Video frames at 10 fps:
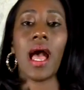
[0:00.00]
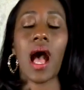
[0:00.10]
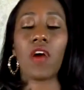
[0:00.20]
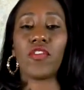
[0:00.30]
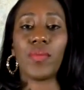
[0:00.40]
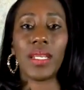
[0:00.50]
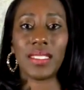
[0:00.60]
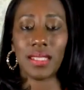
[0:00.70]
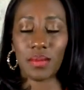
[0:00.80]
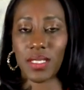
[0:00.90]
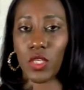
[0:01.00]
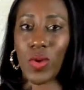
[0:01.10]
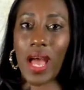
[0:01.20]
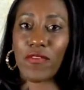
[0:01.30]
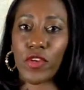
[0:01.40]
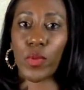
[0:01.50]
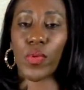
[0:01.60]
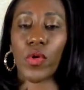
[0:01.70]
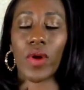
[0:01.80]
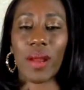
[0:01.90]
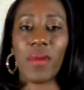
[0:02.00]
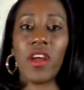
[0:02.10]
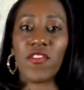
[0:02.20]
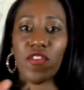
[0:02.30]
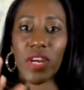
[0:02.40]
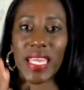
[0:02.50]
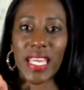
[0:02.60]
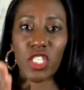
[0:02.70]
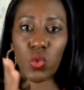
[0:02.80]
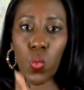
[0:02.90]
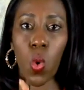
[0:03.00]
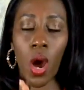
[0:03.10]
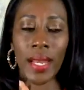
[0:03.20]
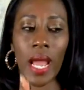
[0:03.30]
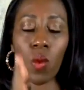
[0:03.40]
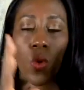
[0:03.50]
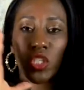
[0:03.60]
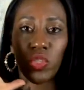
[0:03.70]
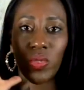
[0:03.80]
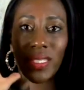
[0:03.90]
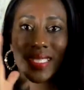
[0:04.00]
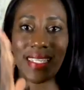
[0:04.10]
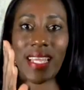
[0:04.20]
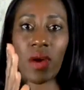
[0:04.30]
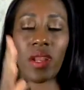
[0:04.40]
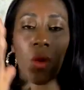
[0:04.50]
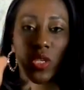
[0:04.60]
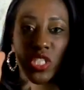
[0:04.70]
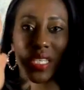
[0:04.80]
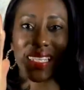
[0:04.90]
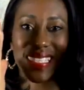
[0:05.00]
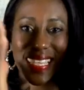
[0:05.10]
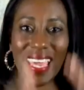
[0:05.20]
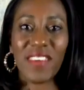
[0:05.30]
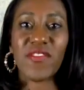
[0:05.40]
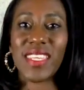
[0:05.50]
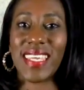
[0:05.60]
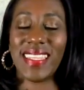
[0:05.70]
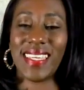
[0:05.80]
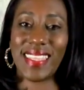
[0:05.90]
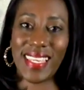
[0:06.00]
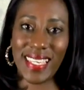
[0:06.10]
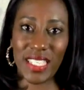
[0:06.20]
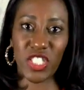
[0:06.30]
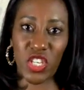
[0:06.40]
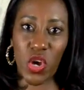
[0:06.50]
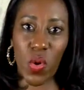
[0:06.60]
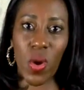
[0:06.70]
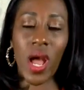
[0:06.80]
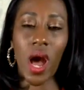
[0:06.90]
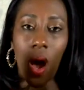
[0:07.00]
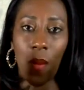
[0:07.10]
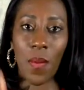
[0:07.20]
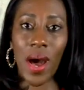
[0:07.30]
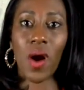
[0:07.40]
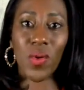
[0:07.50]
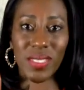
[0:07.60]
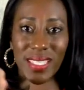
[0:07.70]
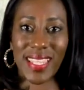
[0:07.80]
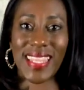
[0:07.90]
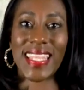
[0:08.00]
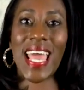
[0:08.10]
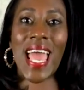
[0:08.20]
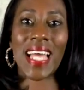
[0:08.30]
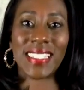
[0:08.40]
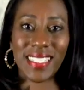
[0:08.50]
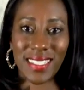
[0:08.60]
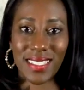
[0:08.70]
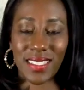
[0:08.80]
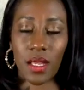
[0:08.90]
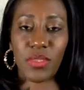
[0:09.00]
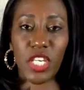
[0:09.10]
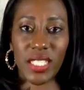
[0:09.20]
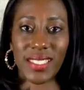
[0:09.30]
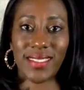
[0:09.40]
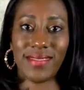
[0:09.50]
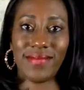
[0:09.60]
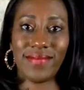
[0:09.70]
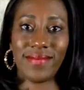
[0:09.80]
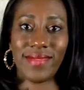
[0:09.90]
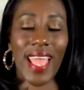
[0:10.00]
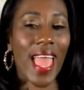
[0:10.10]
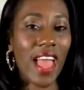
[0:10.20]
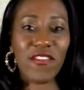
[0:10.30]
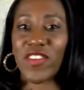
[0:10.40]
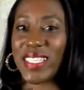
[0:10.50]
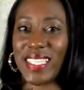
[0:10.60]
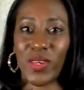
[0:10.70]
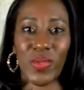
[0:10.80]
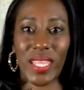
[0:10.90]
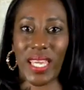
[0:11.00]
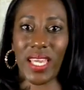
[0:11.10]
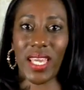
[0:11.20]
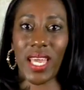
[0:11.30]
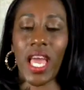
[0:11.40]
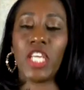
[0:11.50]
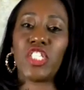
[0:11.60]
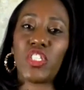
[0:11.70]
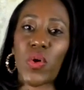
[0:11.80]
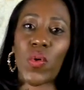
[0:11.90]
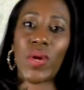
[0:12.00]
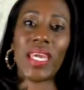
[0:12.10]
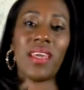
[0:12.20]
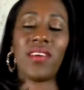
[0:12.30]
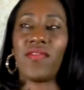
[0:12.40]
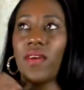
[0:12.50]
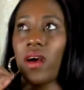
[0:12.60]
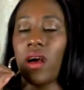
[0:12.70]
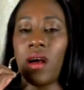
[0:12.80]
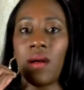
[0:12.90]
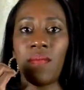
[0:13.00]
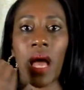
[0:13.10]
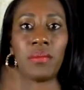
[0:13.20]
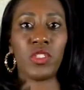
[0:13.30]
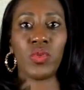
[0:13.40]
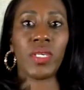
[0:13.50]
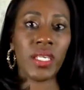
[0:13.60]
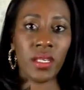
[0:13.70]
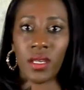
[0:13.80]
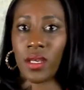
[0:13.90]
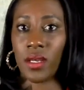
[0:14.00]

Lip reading: however many steps that you have for your program, for each one, I want you to sit down and I want you to list everything that they need to know about that subject. Every single thing. So if I'm doing,